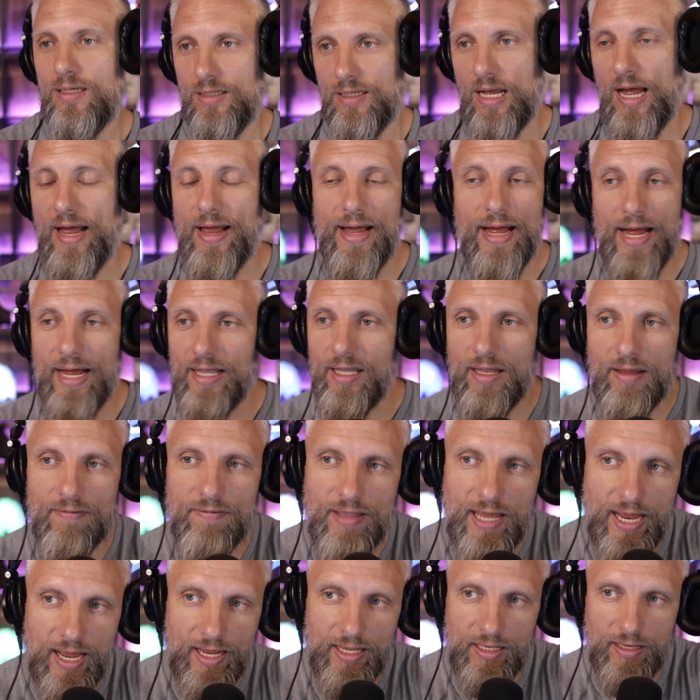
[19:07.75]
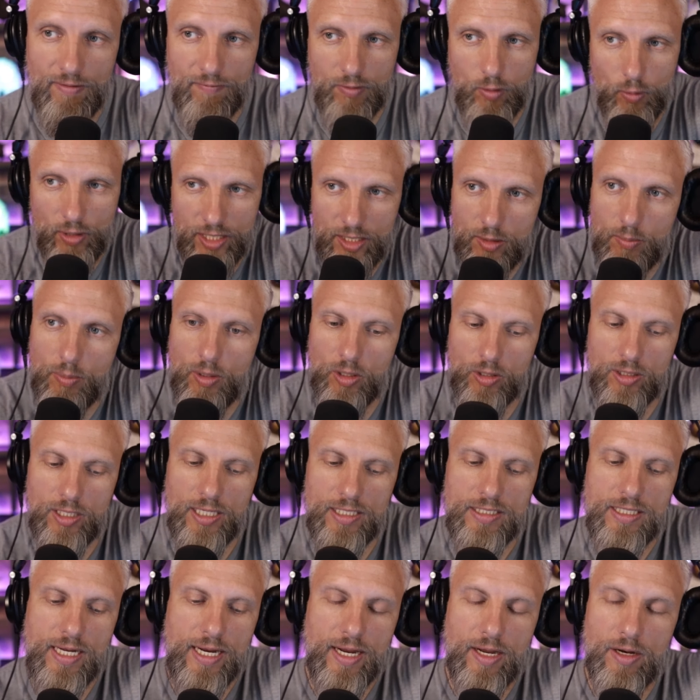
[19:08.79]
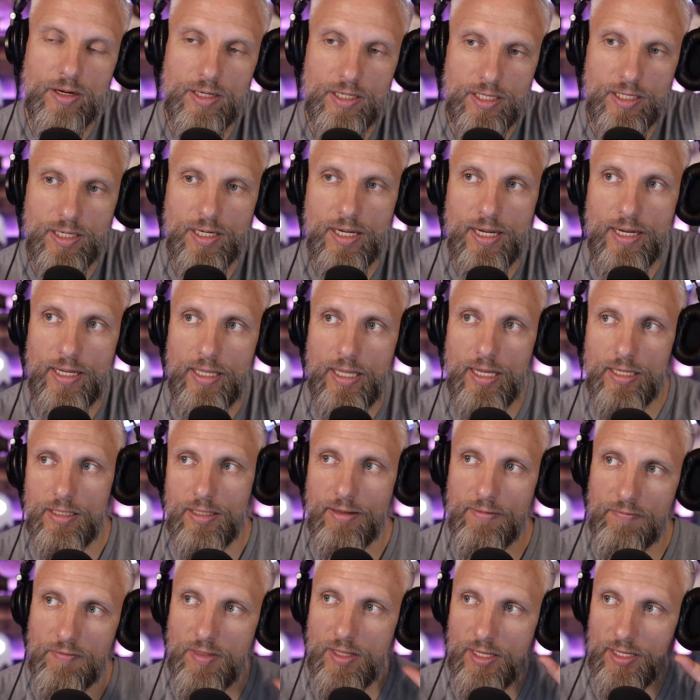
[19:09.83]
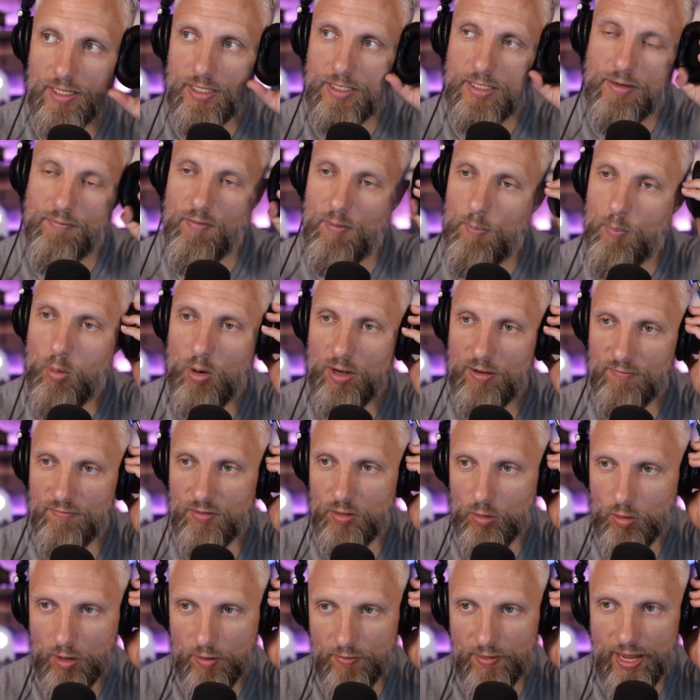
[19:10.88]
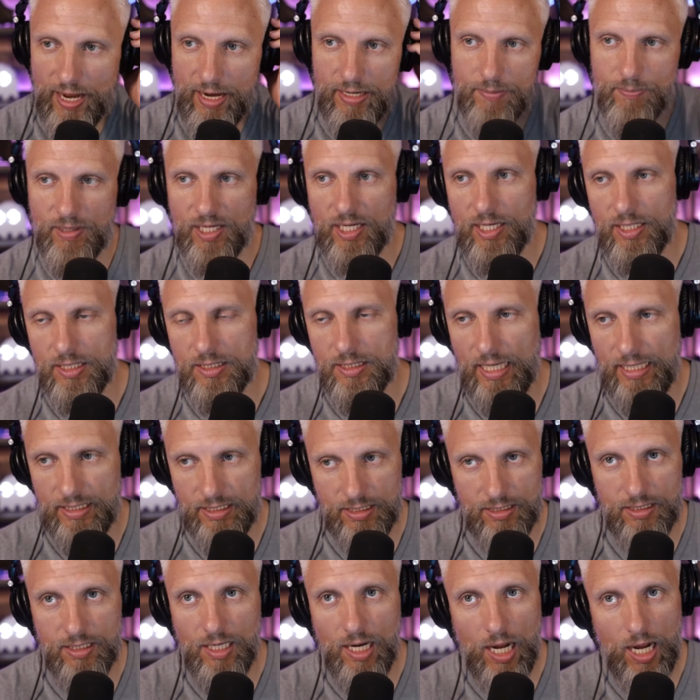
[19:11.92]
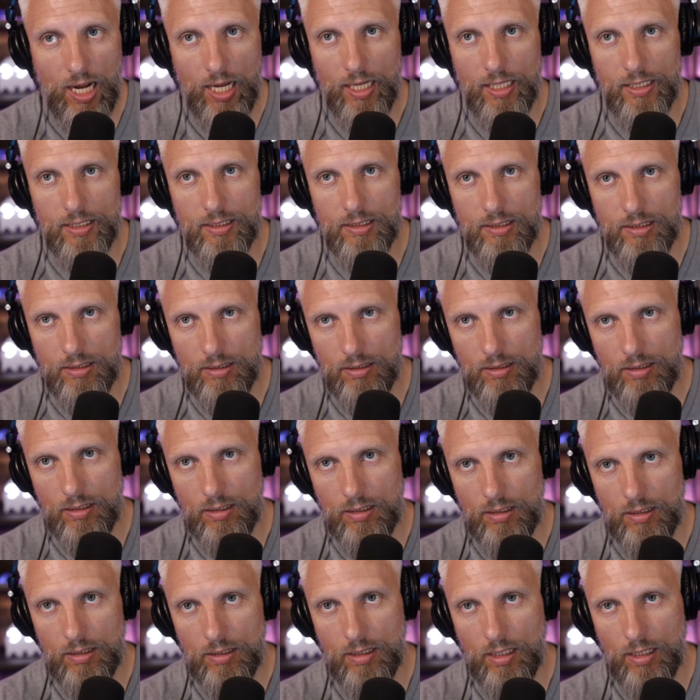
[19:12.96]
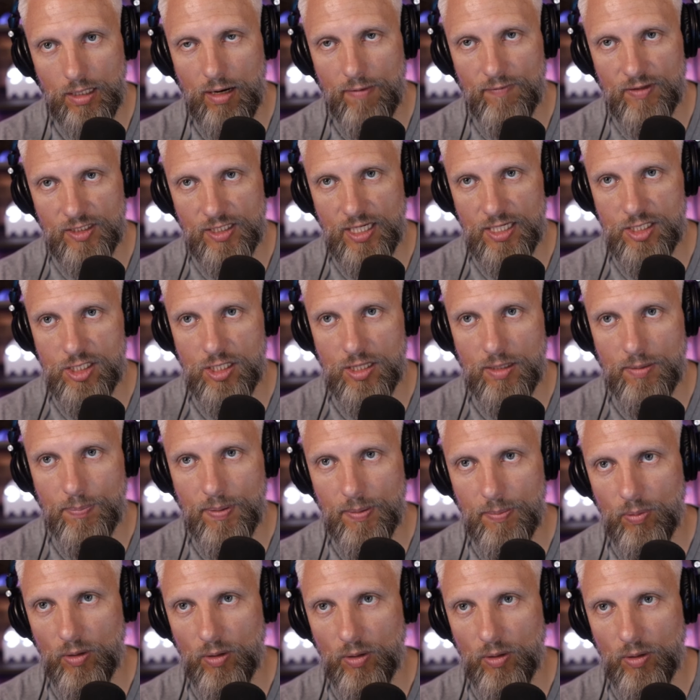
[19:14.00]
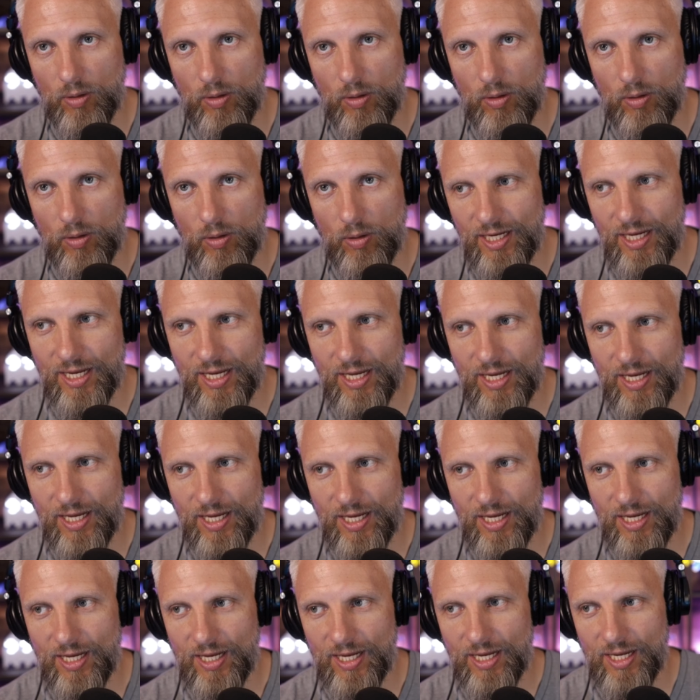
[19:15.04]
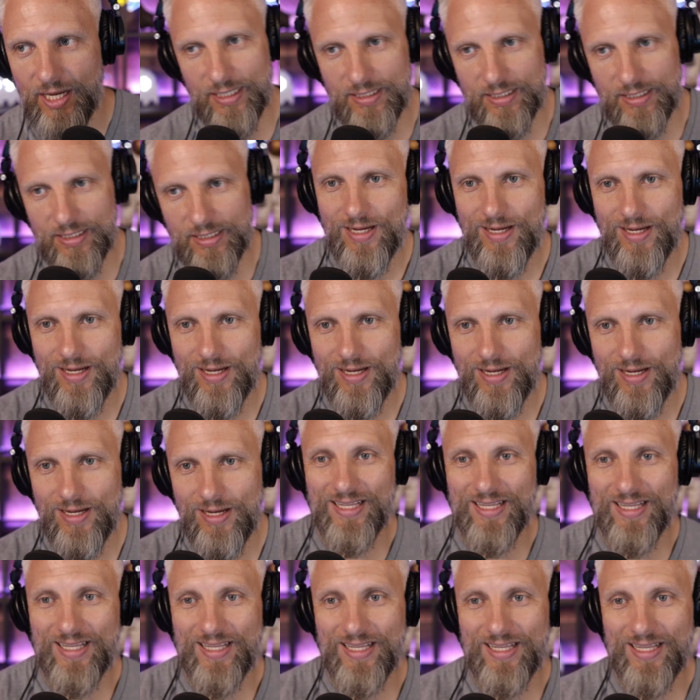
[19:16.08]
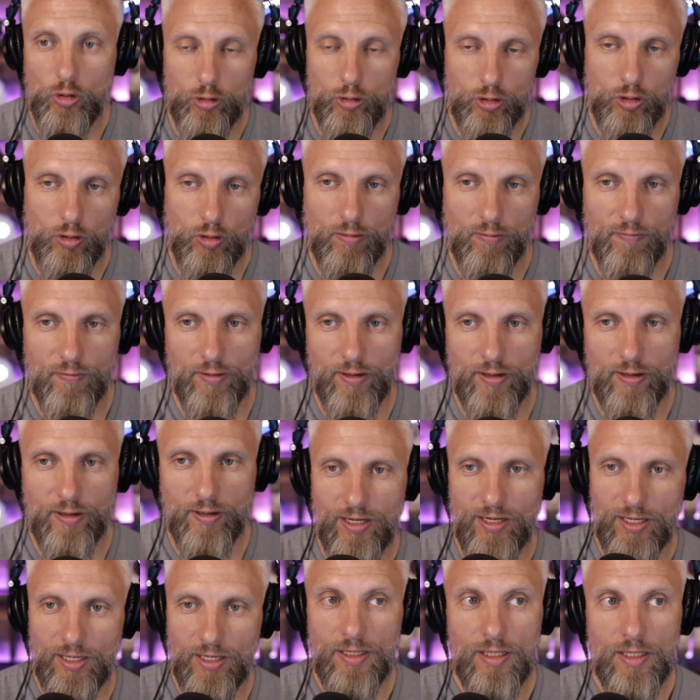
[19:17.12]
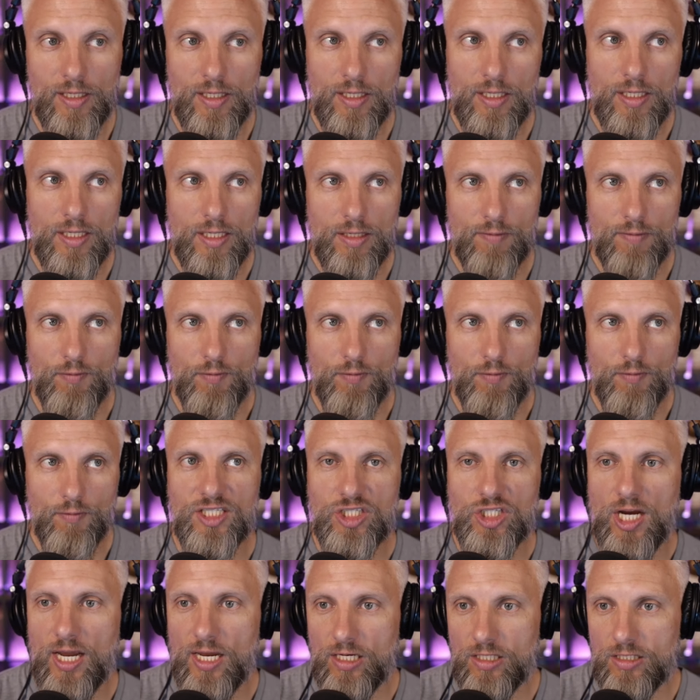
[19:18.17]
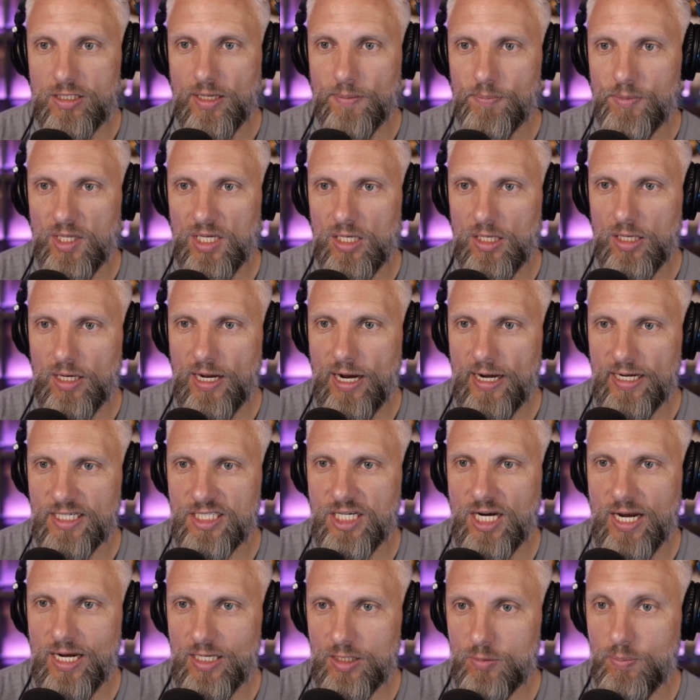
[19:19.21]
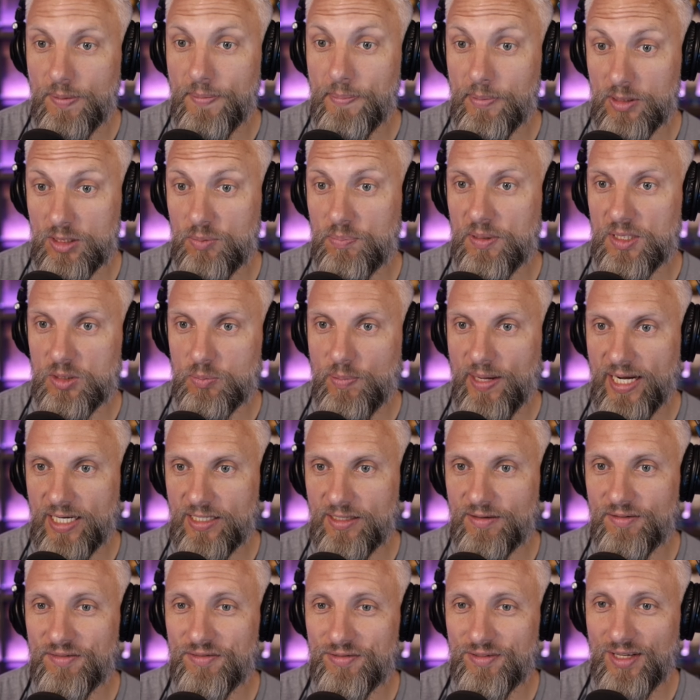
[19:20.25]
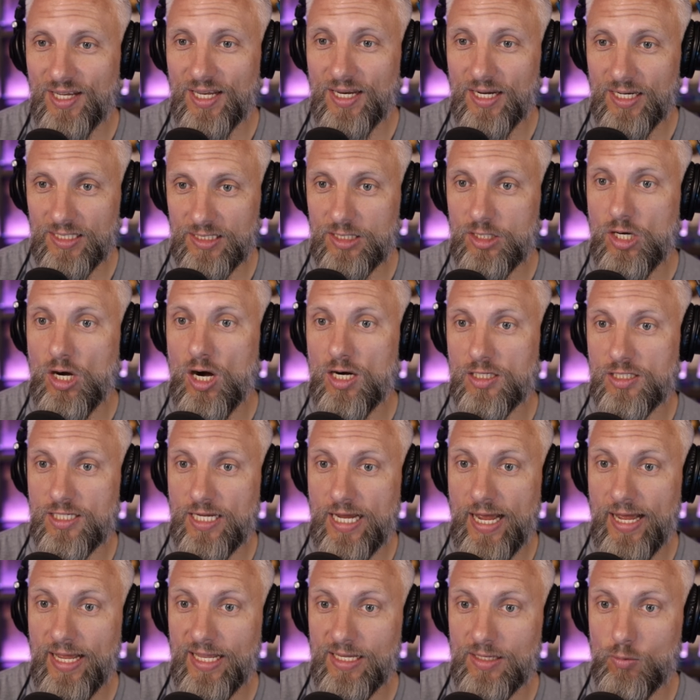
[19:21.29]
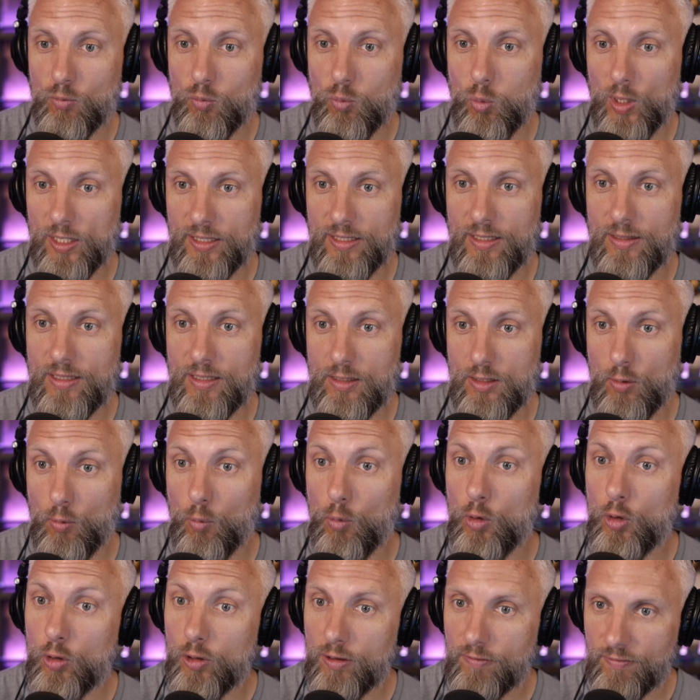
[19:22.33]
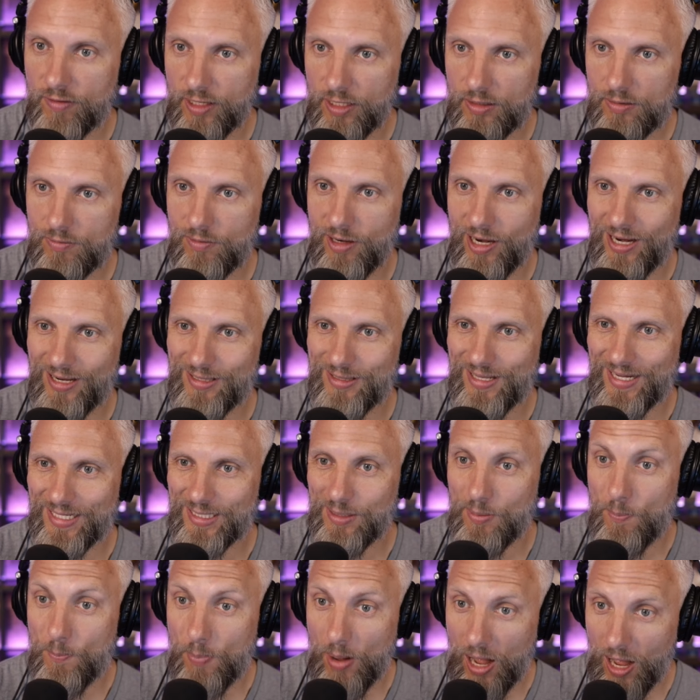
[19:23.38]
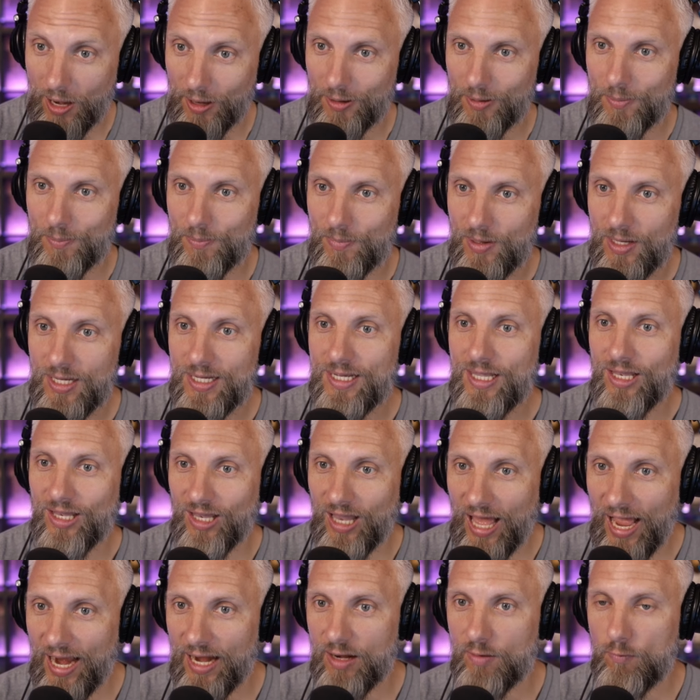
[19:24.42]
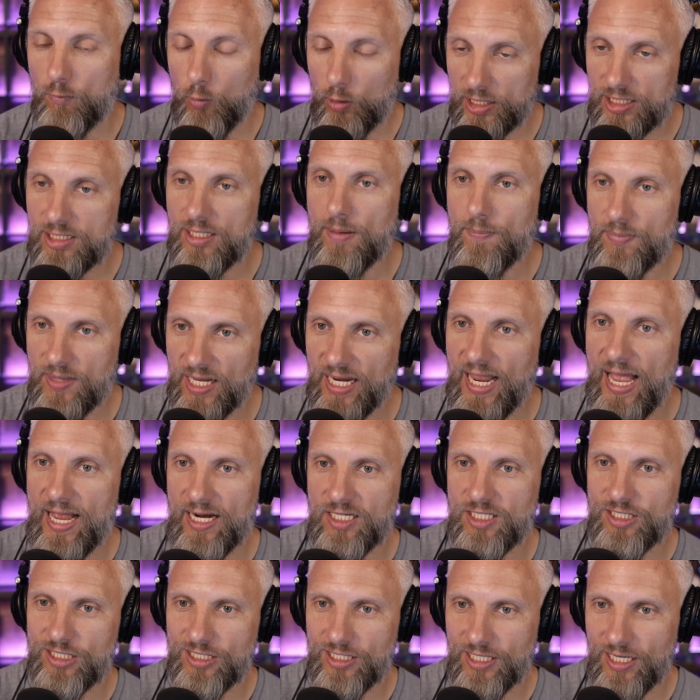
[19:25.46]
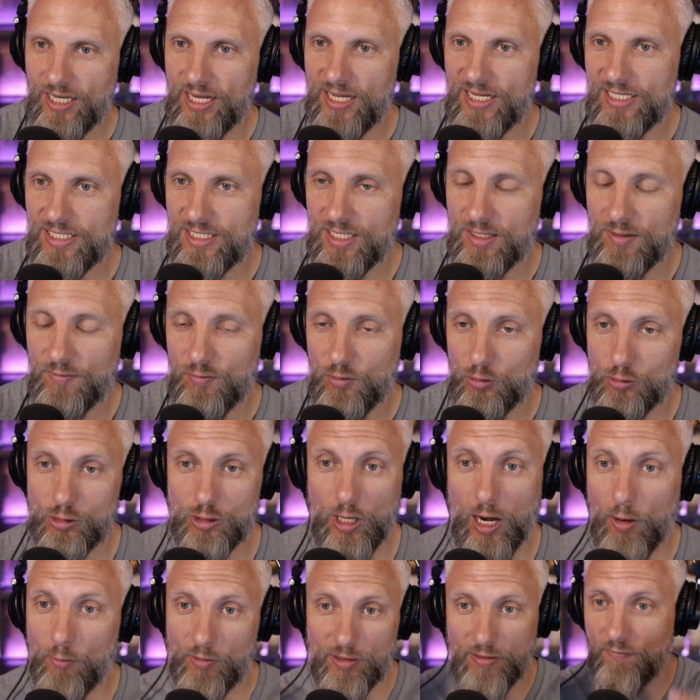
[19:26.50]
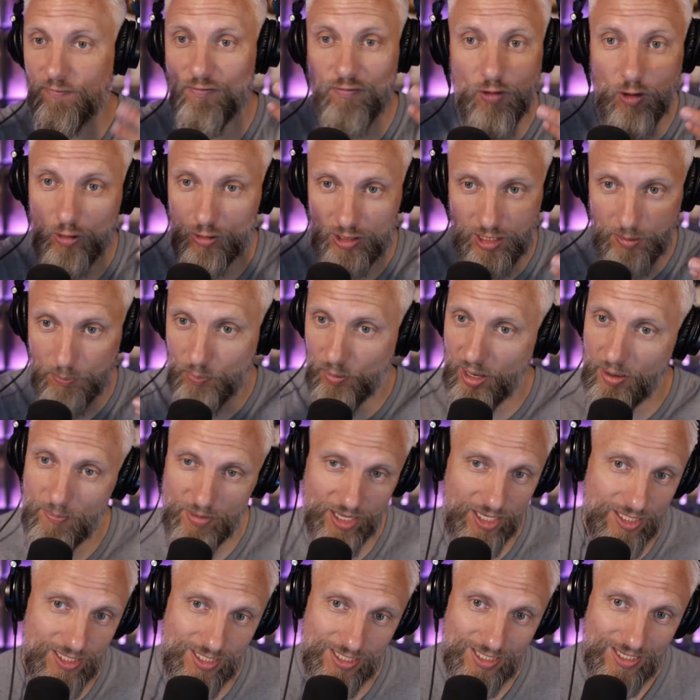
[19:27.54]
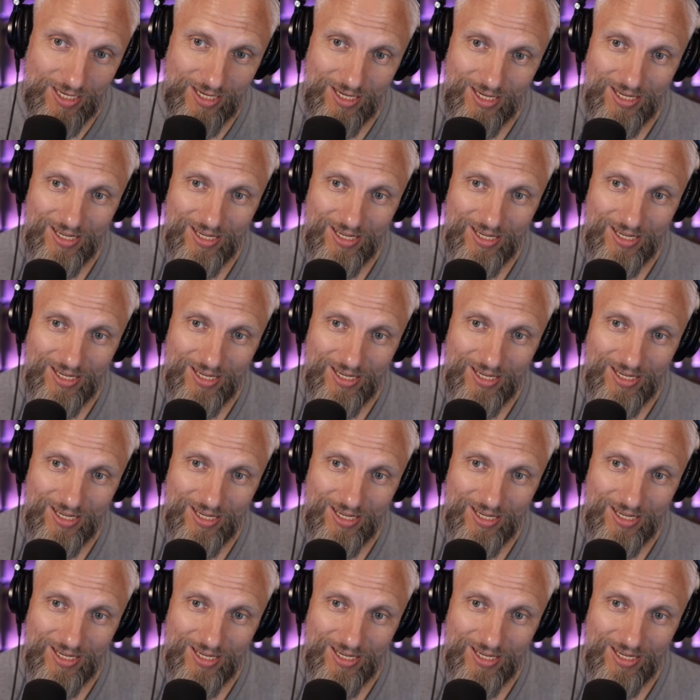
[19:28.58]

I, I love that. I love the way you broke that down. And I, I love the different point of view on that, because that's not the conversation that people are having. And I think that's, I think that's crucial. If you're going to, if you're going to change something, you got to change people's perspective. And it starts at what the root of it, right? Like the bottom line of what something actually is. And if you start with a faulty premise,